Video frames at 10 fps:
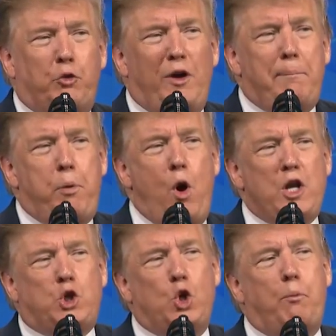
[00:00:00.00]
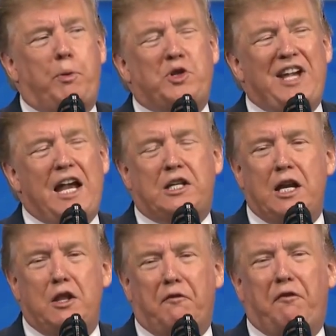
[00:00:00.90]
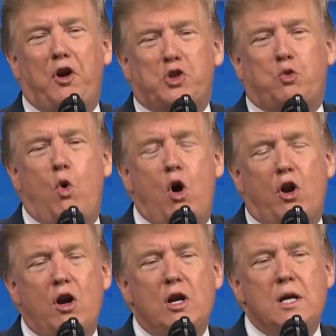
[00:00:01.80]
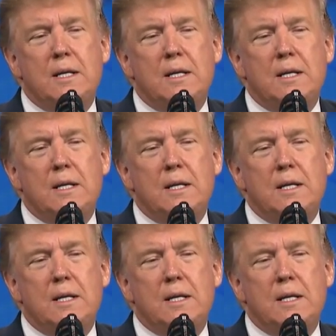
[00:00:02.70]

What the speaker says: 3.2% in the first quarter,